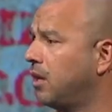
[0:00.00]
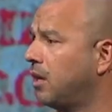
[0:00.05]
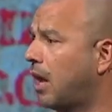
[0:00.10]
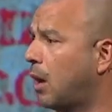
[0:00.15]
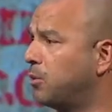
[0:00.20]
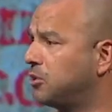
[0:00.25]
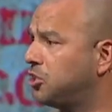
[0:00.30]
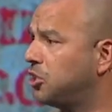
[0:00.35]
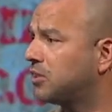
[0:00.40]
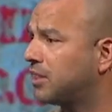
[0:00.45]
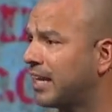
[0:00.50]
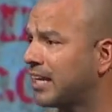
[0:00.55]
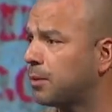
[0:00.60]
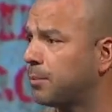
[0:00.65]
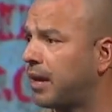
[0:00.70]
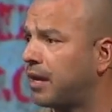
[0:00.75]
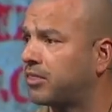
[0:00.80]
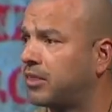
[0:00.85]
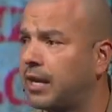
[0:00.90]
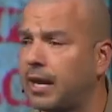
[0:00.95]
I want you to think
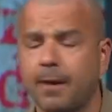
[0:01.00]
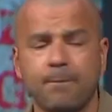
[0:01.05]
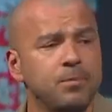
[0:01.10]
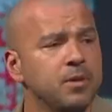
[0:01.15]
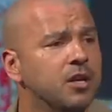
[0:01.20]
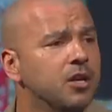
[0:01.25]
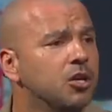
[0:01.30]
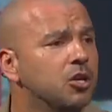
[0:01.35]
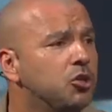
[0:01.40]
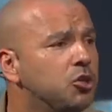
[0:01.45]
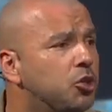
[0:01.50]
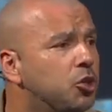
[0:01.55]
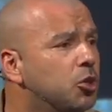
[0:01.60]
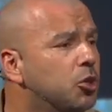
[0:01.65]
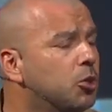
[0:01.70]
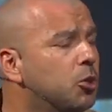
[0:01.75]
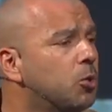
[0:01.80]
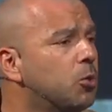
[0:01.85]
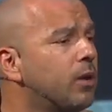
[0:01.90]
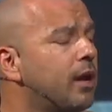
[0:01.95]
about that.
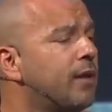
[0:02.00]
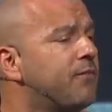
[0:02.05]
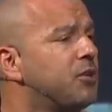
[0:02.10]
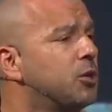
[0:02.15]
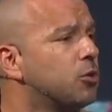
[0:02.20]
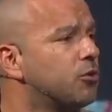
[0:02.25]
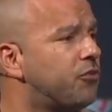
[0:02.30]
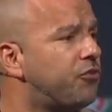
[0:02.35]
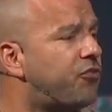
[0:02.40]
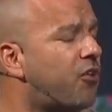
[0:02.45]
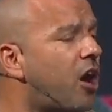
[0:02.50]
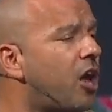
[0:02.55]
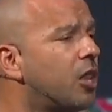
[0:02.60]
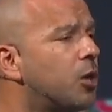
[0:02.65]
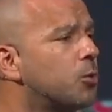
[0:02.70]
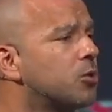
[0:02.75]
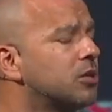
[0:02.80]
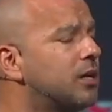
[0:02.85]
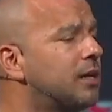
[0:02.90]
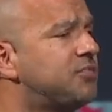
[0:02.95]
You, if you're a
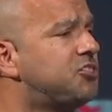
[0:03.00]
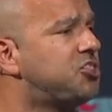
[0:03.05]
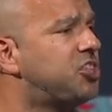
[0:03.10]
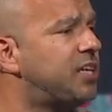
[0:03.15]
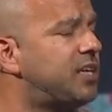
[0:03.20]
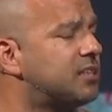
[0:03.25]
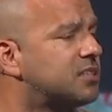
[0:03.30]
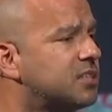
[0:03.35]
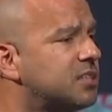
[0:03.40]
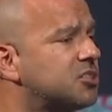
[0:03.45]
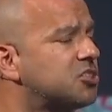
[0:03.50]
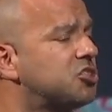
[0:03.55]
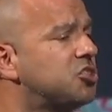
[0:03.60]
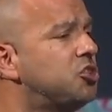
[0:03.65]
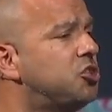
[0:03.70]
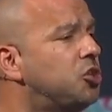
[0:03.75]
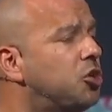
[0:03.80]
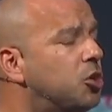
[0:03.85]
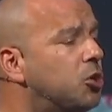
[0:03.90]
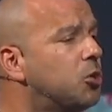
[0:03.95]
follower Jesus,
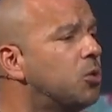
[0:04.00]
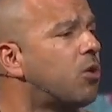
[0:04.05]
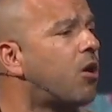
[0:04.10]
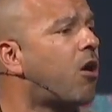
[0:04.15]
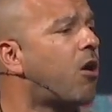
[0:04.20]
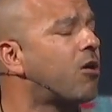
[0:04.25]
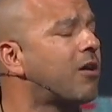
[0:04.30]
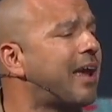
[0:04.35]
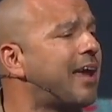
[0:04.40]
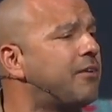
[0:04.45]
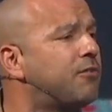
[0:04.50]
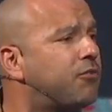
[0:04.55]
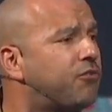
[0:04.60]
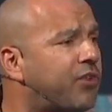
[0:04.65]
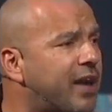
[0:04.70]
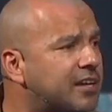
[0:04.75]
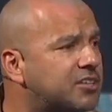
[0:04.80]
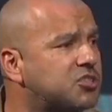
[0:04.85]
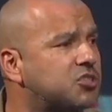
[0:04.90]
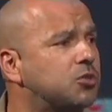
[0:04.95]
you are a
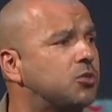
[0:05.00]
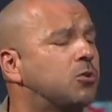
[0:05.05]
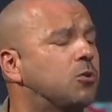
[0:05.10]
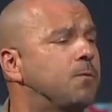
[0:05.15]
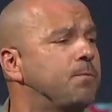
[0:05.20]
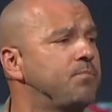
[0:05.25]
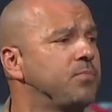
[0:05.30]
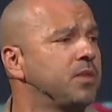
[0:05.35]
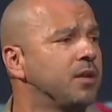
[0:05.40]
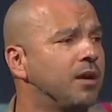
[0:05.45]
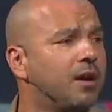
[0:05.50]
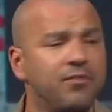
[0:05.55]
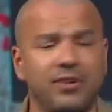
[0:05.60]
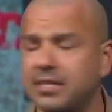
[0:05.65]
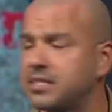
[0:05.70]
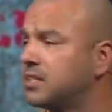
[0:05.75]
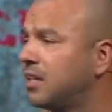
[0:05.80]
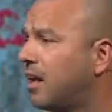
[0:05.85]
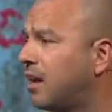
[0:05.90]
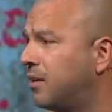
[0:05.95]
vessel of
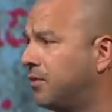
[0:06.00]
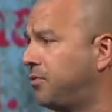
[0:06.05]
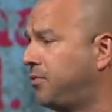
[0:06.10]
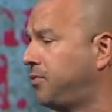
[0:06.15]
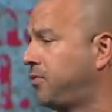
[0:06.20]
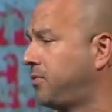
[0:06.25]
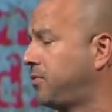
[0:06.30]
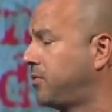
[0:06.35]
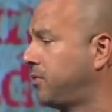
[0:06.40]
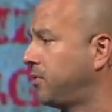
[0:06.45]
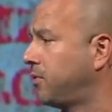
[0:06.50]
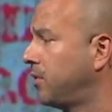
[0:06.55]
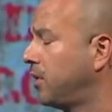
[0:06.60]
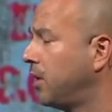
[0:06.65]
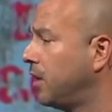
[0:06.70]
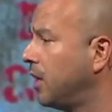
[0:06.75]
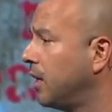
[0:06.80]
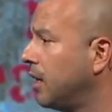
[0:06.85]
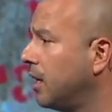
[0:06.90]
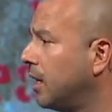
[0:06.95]
his love.
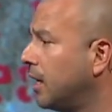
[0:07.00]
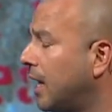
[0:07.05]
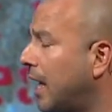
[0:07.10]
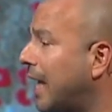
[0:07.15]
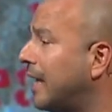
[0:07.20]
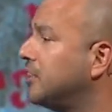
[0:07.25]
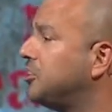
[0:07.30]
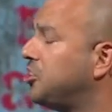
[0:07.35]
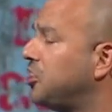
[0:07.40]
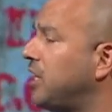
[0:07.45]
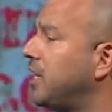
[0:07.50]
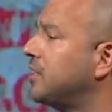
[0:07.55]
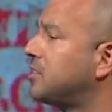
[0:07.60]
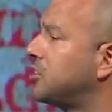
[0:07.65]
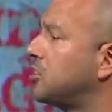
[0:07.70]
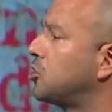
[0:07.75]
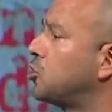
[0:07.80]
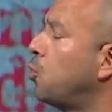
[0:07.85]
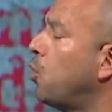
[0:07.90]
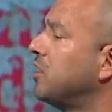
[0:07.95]
And
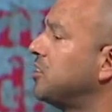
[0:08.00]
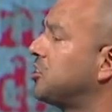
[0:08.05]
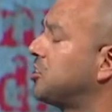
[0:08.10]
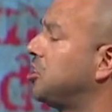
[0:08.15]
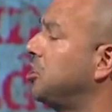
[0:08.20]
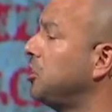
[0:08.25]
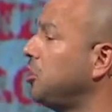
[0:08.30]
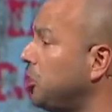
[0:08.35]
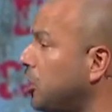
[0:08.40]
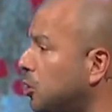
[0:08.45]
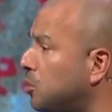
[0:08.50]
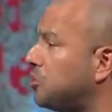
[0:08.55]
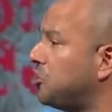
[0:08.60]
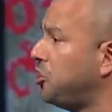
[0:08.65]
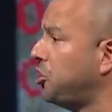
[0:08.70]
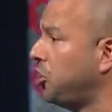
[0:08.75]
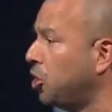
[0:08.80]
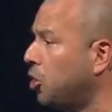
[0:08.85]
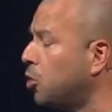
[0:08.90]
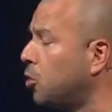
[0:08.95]
Jesus wants to use
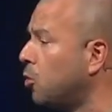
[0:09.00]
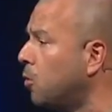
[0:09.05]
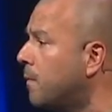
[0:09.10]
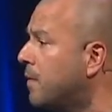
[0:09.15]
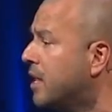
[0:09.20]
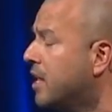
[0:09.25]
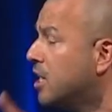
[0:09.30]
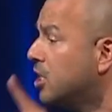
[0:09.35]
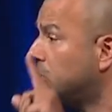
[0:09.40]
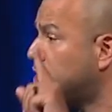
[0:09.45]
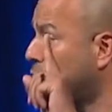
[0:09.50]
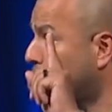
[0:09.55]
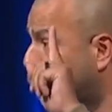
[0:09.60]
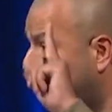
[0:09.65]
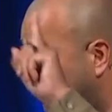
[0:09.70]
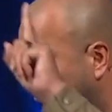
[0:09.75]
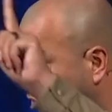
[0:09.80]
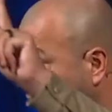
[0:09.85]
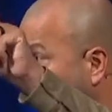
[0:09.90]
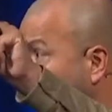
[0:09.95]
you to
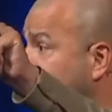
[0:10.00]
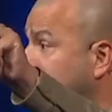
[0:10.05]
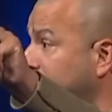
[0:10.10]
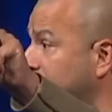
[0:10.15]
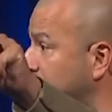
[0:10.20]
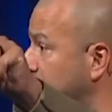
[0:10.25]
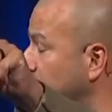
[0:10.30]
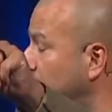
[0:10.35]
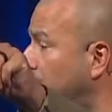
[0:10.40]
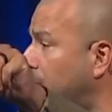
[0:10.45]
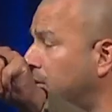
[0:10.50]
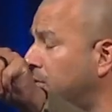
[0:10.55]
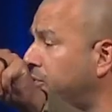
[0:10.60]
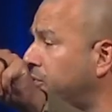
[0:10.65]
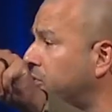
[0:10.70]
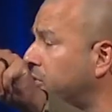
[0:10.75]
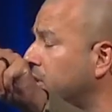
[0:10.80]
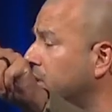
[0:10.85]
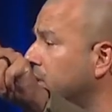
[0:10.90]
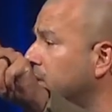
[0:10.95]
reflect his love
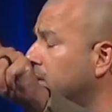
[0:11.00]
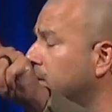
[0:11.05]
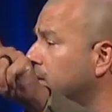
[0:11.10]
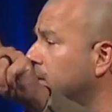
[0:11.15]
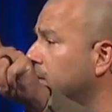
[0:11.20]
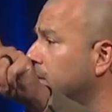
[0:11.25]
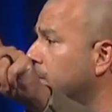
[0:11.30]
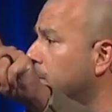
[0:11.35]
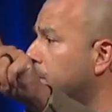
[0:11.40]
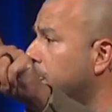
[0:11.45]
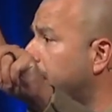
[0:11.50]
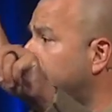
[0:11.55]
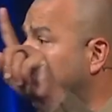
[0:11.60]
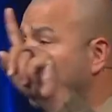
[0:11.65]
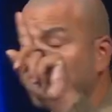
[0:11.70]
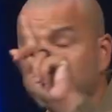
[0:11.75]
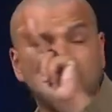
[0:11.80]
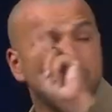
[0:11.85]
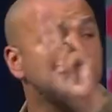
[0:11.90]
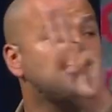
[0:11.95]
and
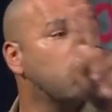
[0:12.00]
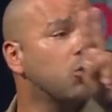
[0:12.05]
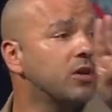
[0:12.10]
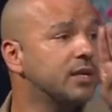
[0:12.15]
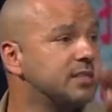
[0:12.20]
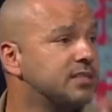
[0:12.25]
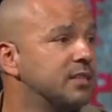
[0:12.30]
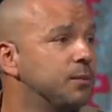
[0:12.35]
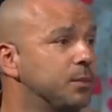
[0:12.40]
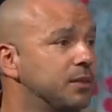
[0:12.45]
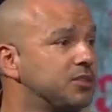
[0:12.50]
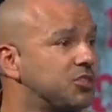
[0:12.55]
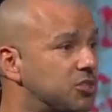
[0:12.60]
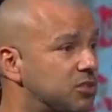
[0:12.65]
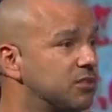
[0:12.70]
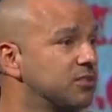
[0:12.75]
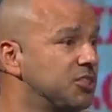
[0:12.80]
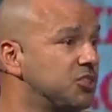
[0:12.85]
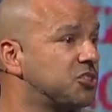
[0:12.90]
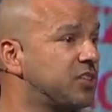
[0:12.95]
restore his image.
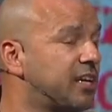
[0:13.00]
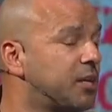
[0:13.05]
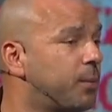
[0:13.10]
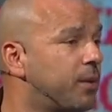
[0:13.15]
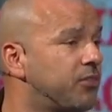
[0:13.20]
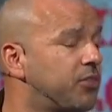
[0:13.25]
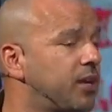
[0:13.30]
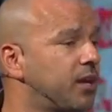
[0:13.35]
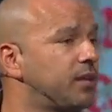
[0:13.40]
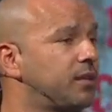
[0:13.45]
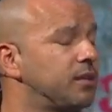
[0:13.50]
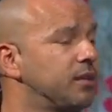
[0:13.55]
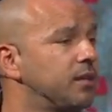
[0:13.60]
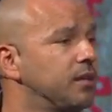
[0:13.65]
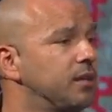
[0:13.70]
Just think about that.